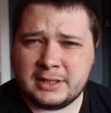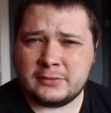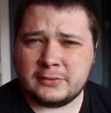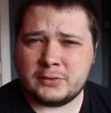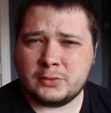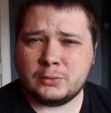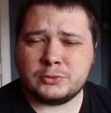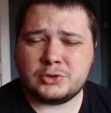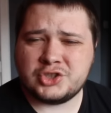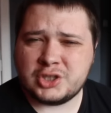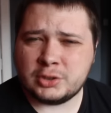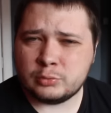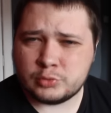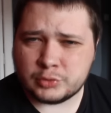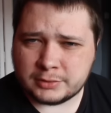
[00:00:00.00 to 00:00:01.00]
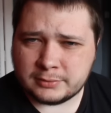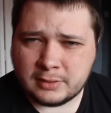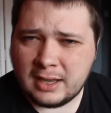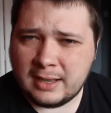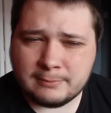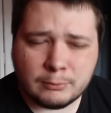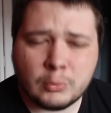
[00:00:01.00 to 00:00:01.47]
Here, they're all children.
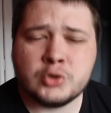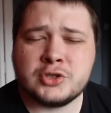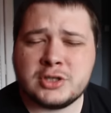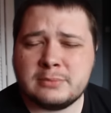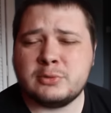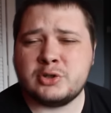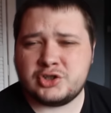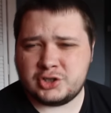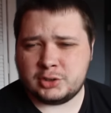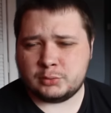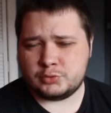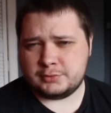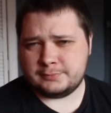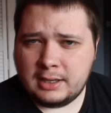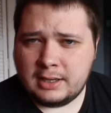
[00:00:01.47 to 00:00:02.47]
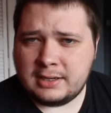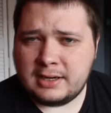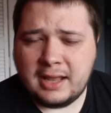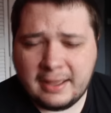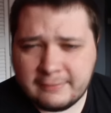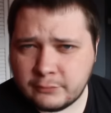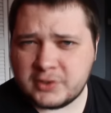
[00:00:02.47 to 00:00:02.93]
Most of them are children, and
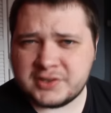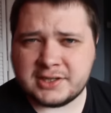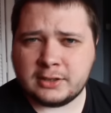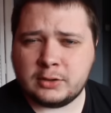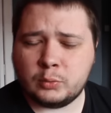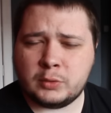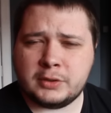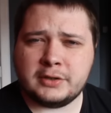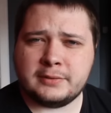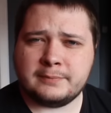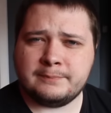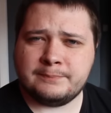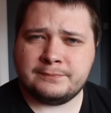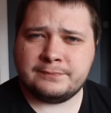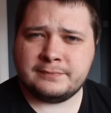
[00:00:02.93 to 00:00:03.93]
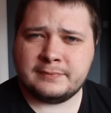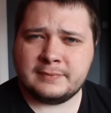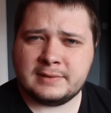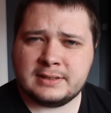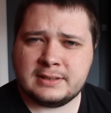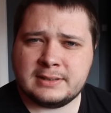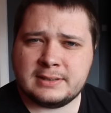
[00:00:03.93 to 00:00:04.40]
every single one of them
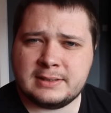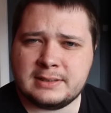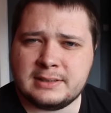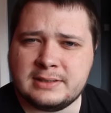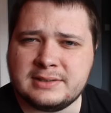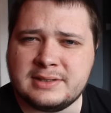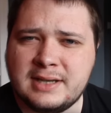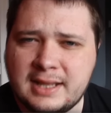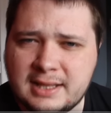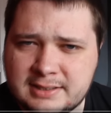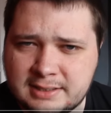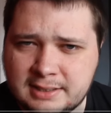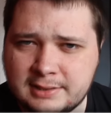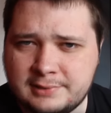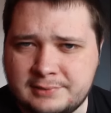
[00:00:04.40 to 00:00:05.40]
is an idiot.